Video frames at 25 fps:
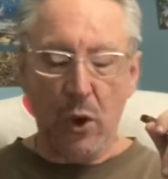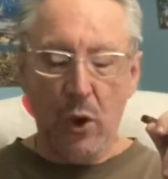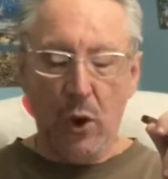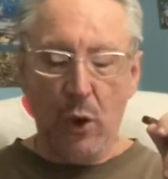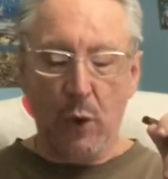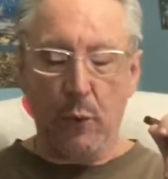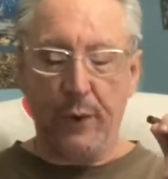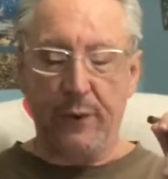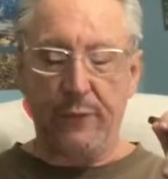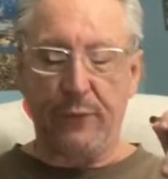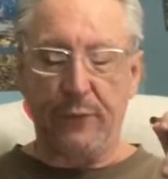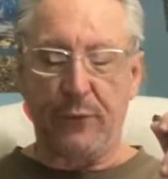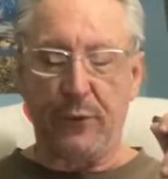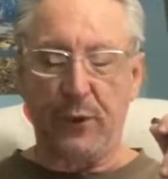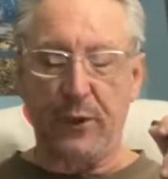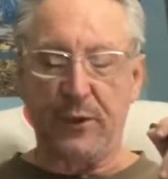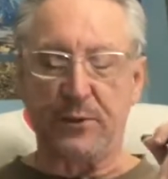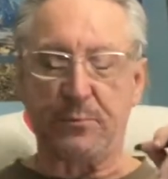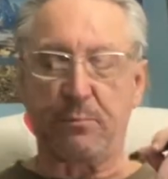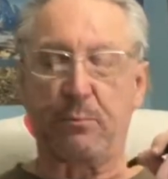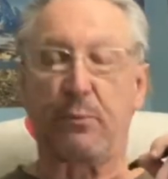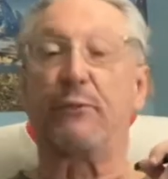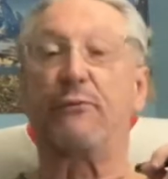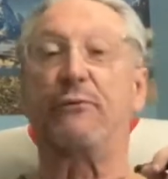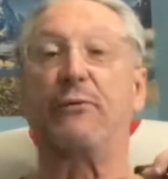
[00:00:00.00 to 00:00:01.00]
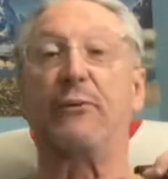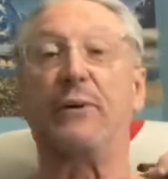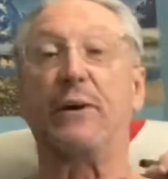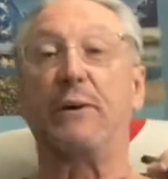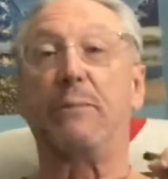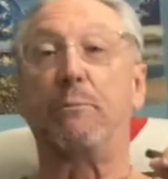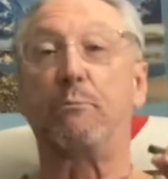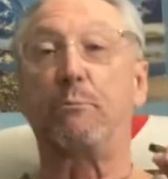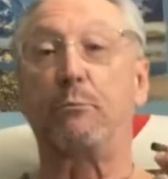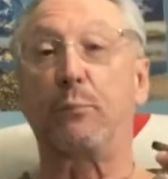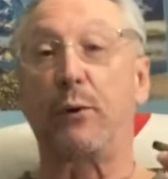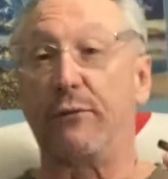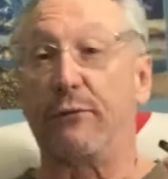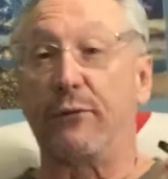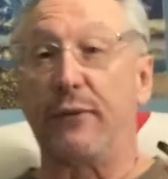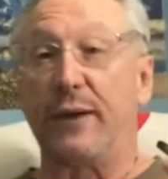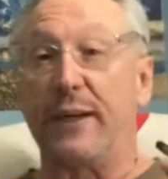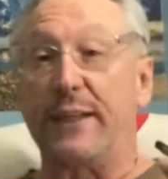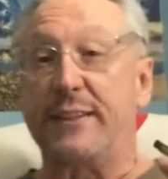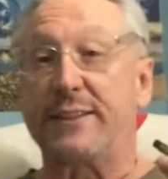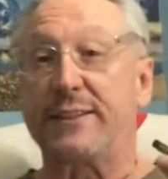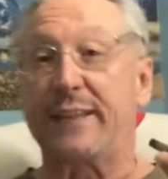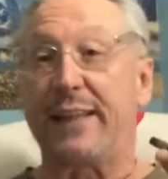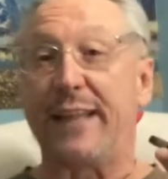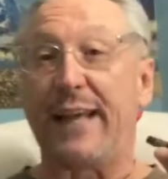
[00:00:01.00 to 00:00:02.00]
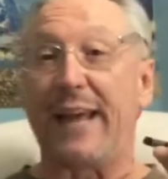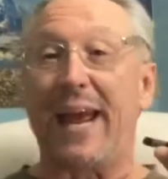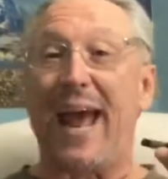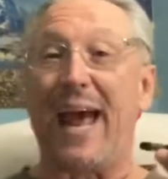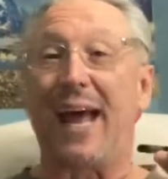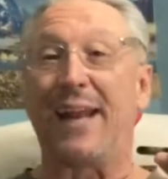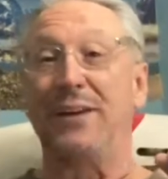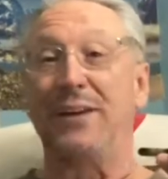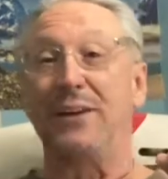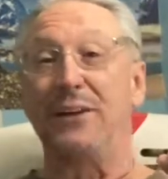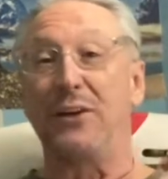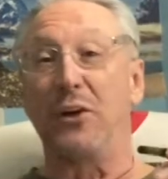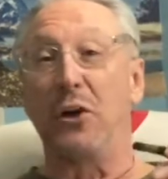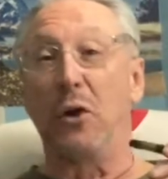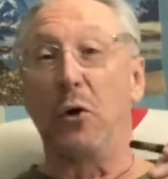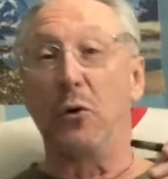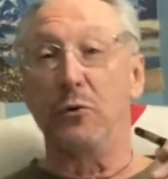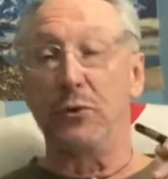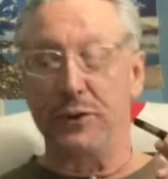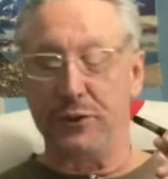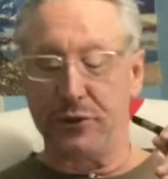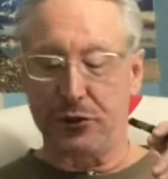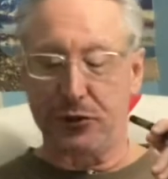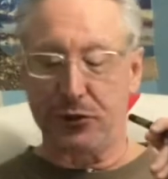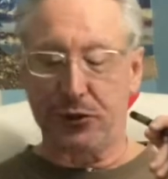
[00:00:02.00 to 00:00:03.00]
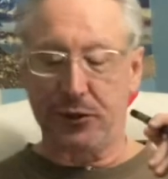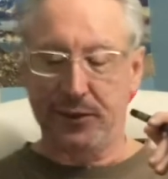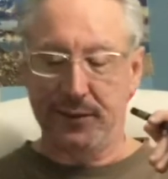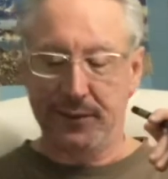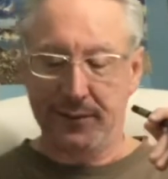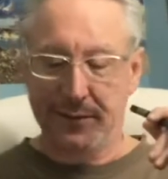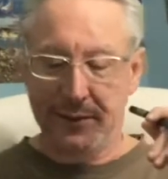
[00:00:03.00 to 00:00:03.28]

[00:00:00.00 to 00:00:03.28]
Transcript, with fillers: who at first professed they hadn't noticed.